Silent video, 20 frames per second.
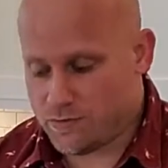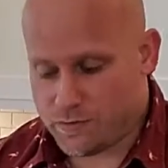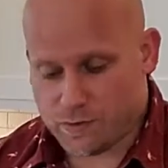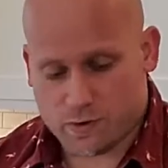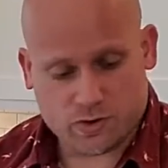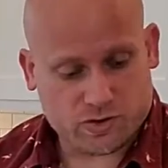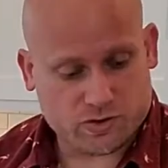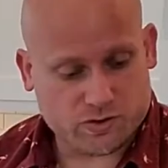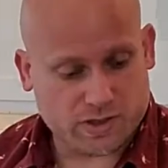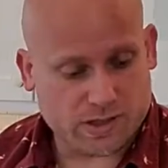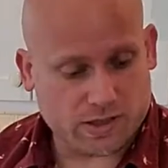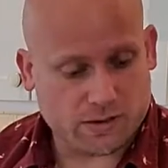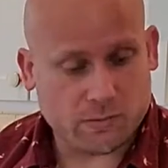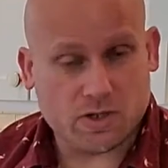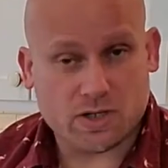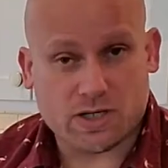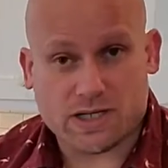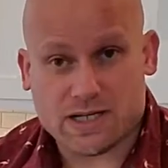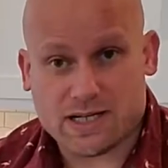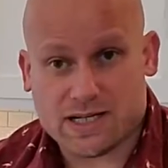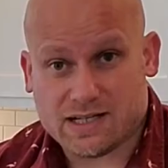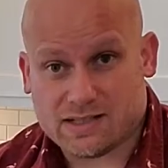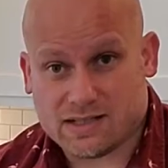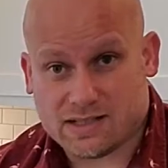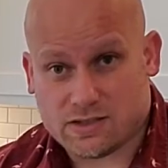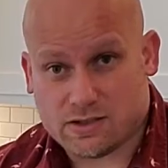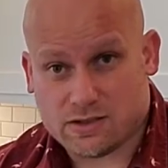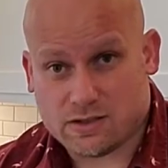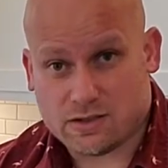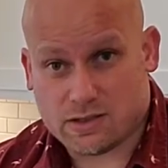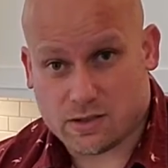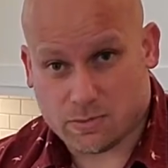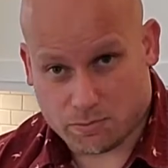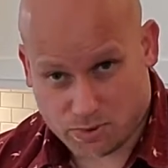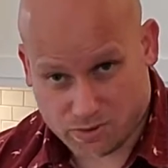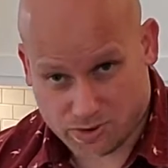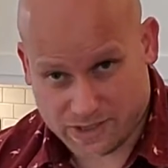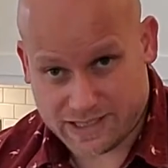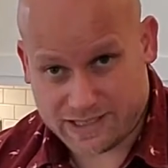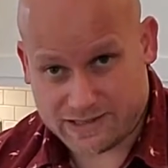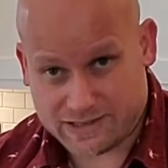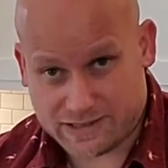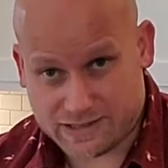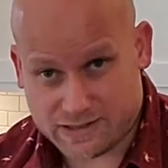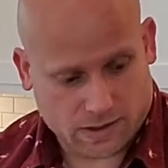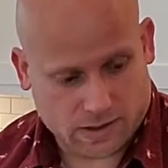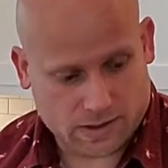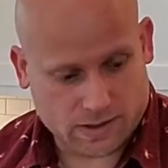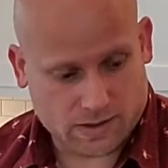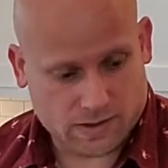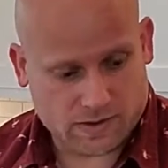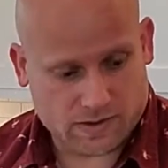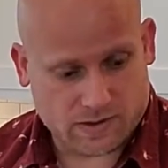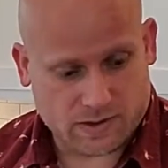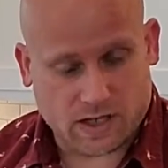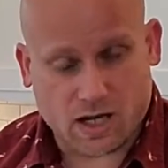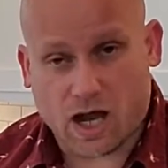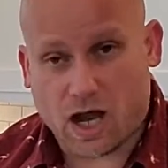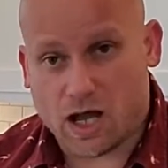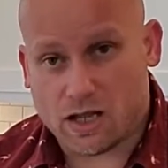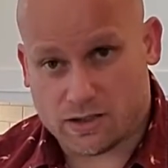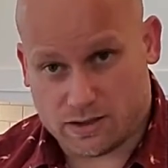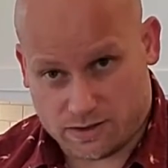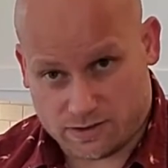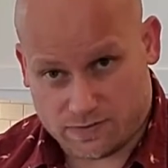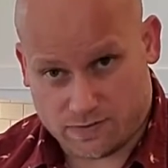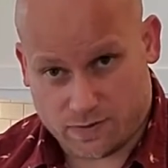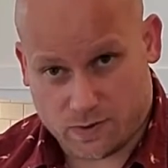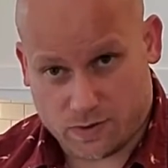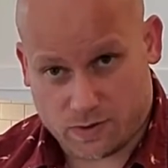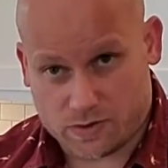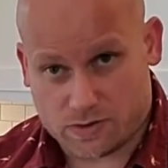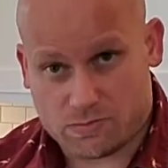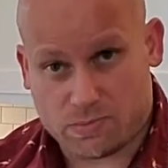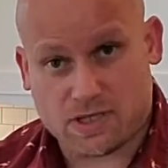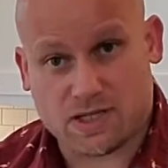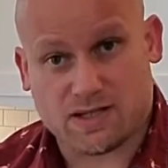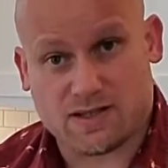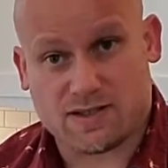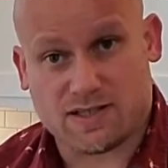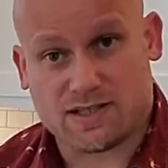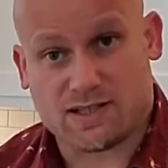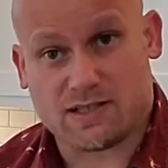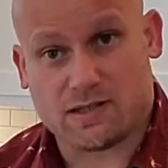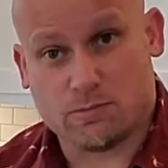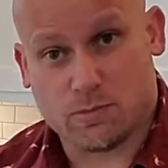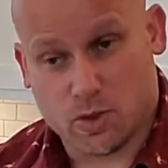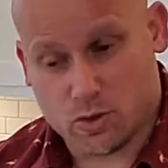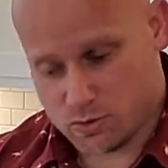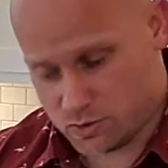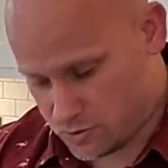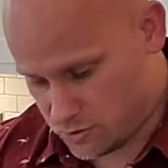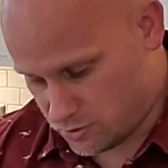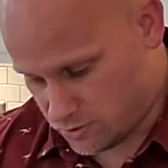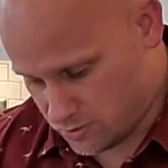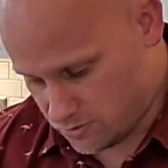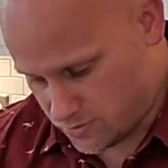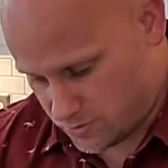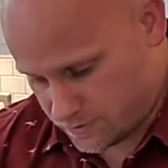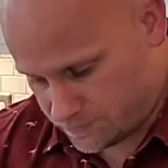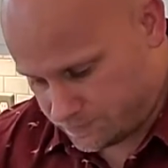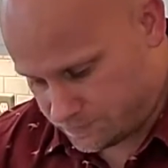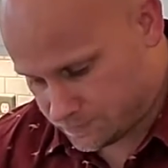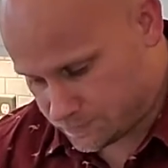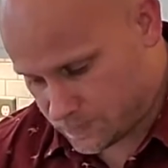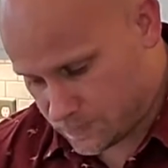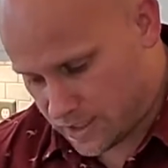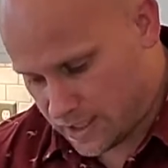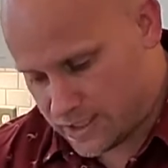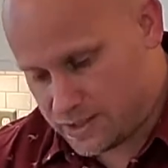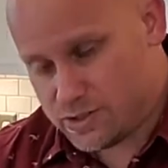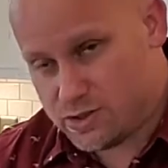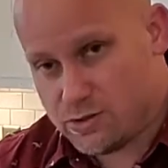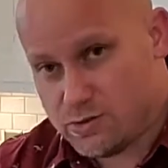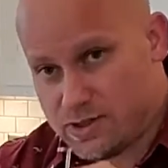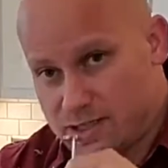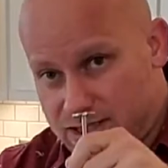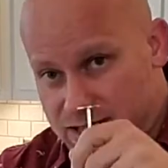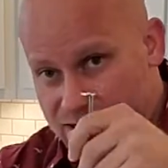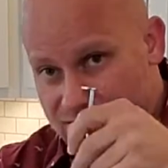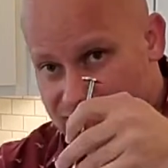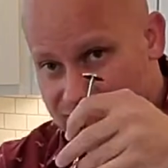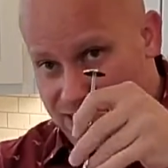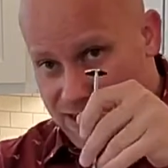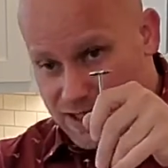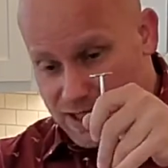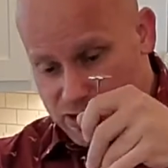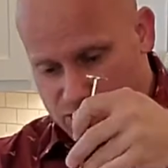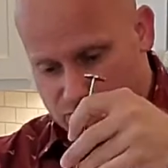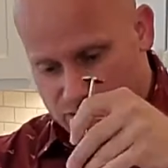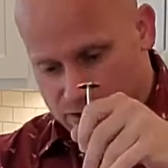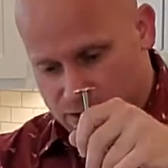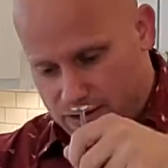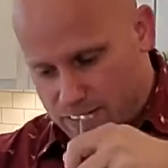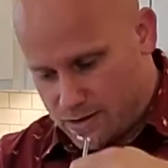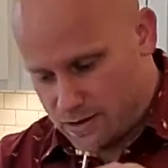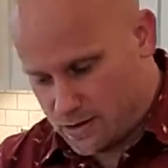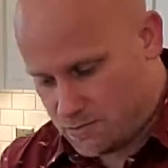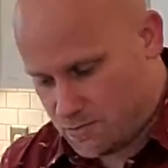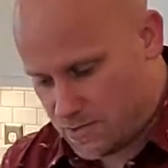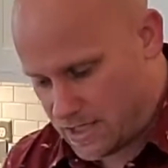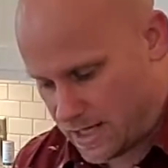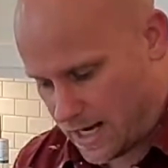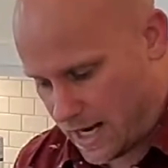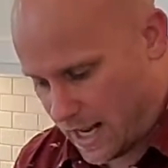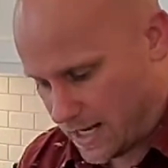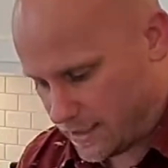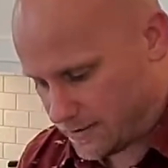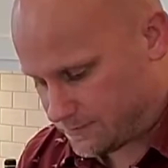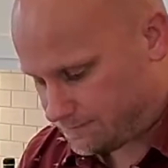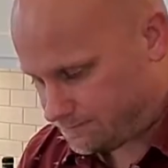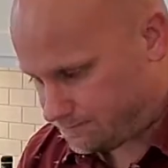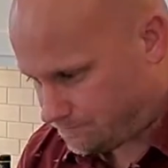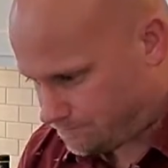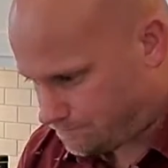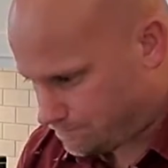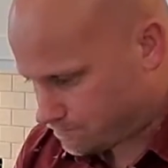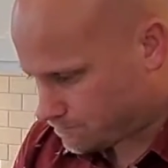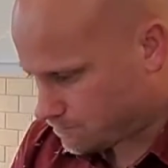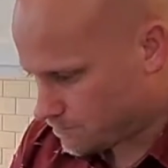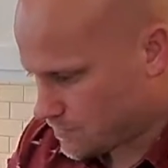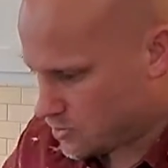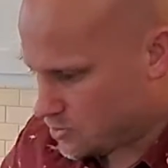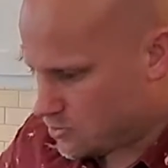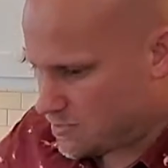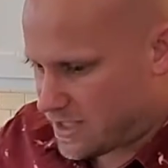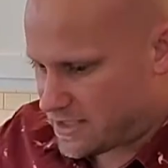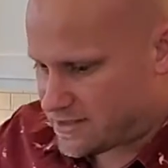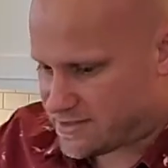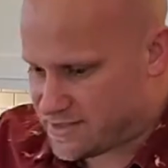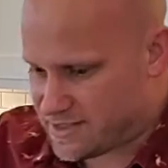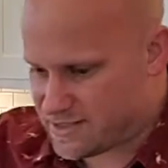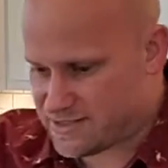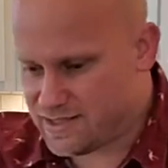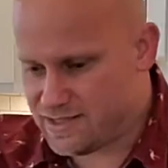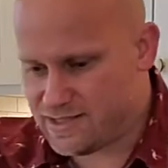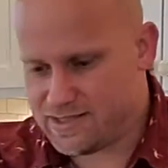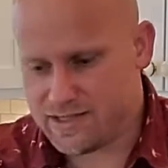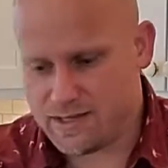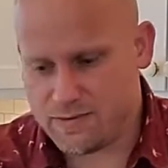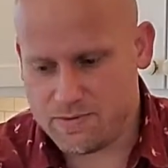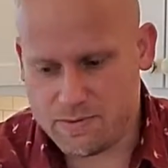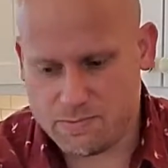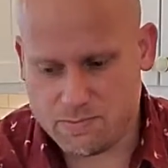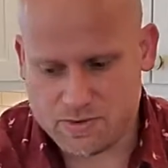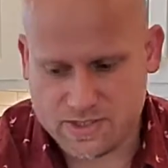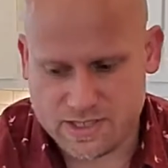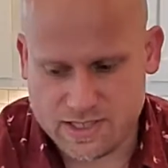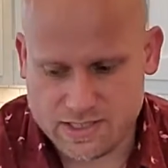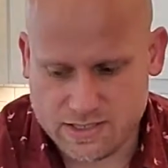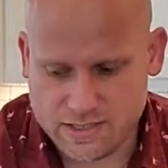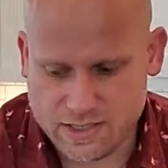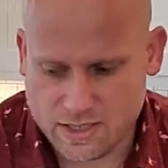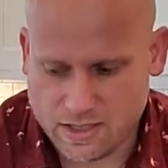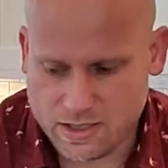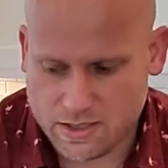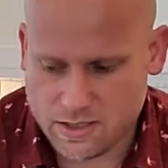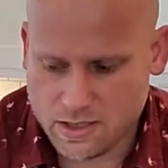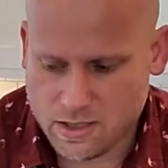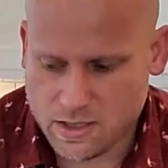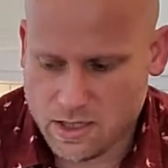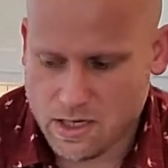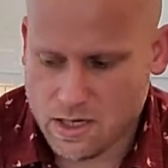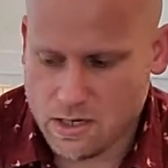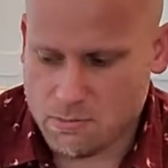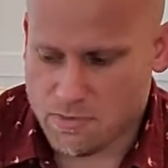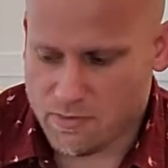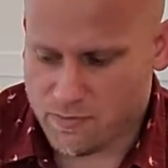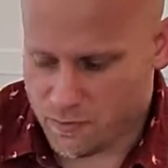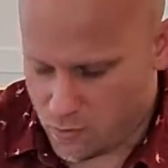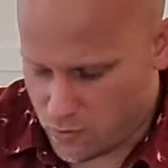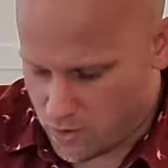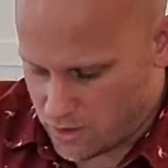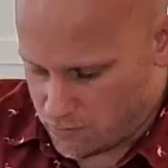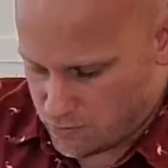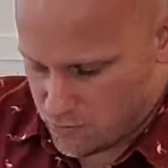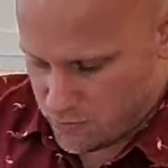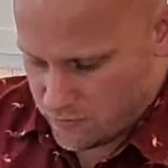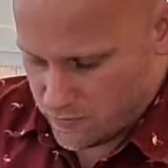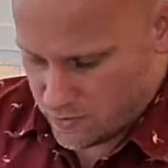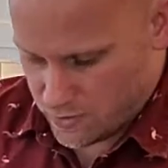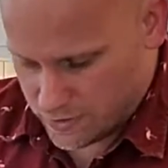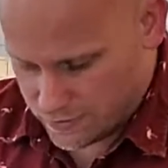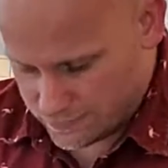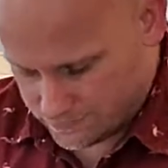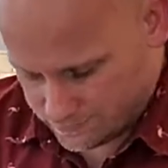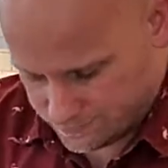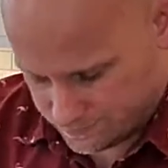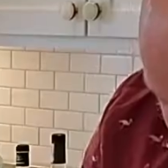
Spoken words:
first drink I'm gonna need to complete is the Collins first because it's the most durable, I do need to get this drink, the Manhattan, to about 60, 70% done before I move on.